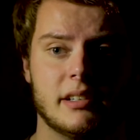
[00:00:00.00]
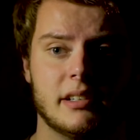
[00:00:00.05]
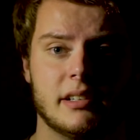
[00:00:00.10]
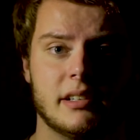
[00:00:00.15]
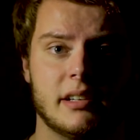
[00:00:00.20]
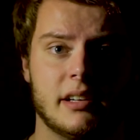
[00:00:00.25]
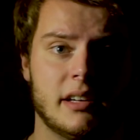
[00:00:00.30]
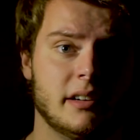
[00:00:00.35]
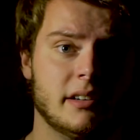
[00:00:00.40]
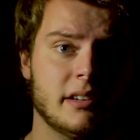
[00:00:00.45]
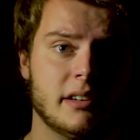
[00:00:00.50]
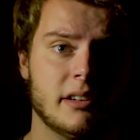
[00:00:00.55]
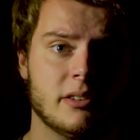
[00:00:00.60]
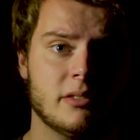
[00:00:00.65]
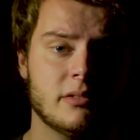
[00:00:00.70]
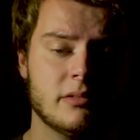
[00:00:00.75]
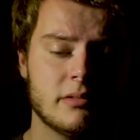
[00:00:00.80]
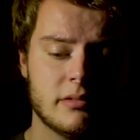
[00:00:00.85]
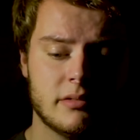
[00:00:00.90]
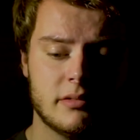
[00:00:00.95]
I don't
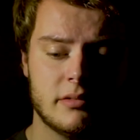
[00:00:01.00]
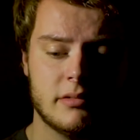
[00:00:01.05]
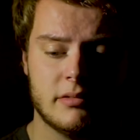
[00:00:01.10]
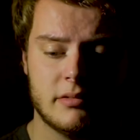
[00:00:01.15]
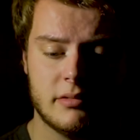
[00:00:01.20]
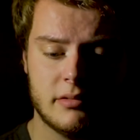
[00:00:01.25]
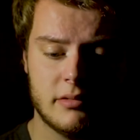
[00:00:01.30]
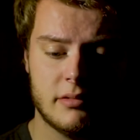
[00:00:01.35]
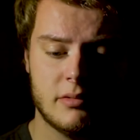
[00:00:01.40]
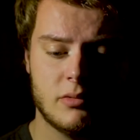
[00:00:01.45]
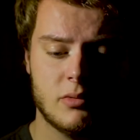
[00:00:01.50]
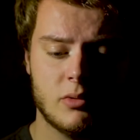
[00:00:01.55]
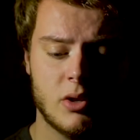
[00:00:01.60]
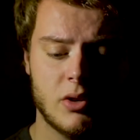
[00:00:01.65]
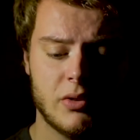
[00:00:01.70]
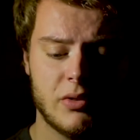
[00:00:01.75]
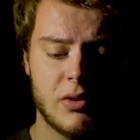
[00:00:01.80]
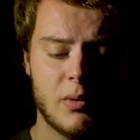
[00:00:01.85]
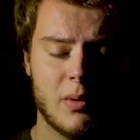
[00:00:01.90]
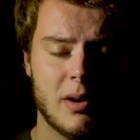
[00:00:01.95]
know, what
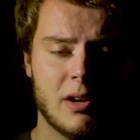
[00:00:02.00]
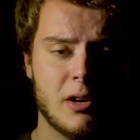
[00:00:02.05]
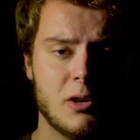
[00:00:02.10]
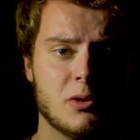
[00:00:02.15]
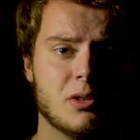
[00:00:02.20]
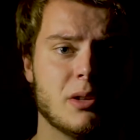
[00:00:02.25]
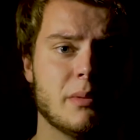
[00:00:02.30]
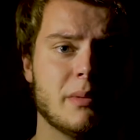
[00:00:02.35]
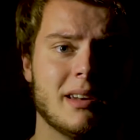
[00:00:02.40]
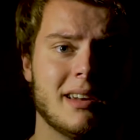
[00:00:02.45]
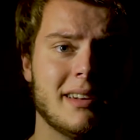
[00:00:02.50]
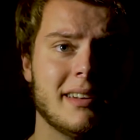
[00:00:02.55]
if you want to do something at